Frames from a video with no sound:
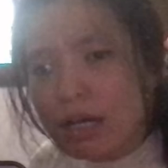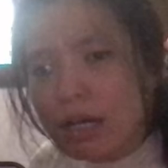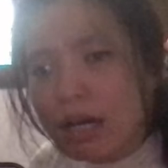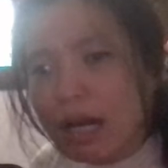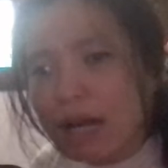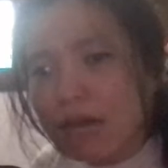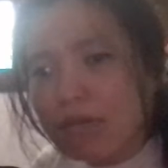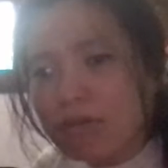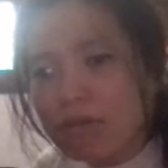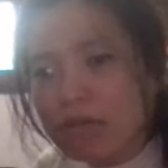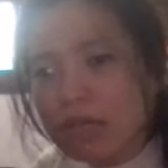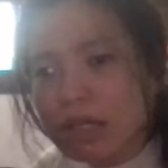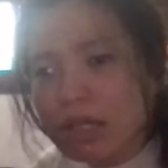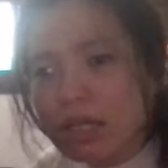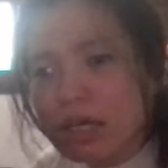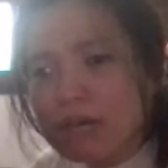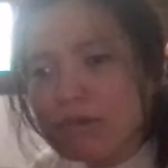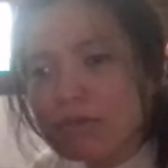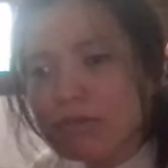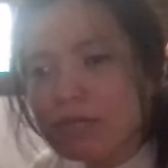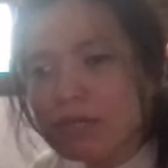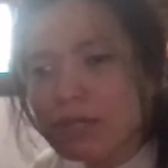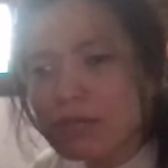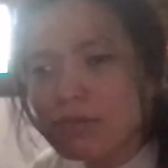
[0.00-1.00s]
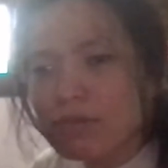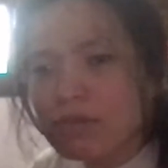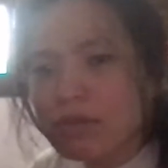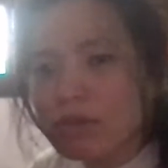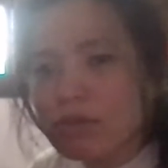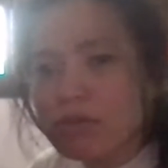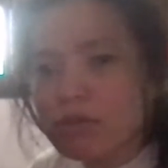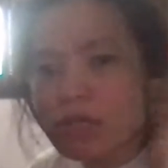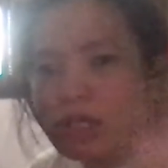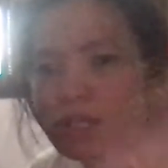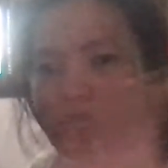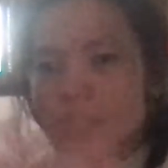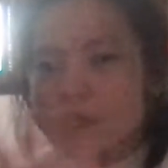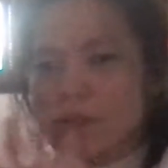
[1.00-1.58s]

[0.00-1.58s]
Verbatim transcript: I would love it if you would